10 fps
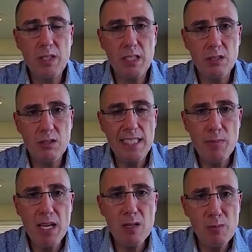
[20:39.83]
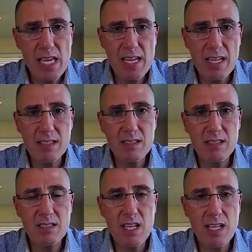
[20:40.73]
They could email me at
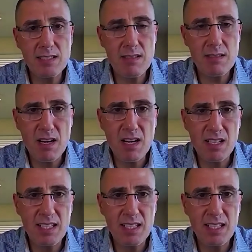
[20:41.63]
Detoxothon,